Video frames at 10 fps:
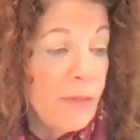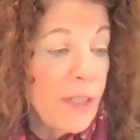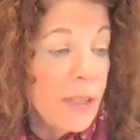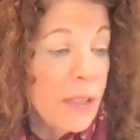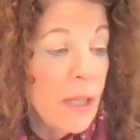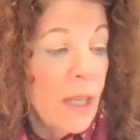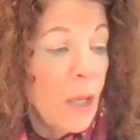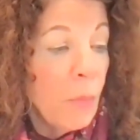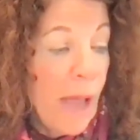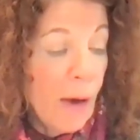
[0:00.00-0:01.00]
if it's
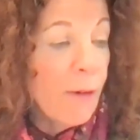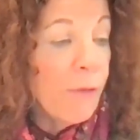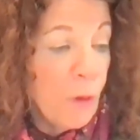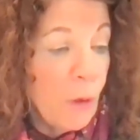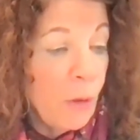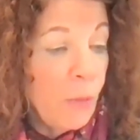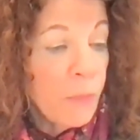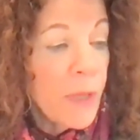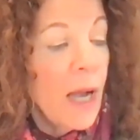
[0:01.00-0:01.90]
powerful,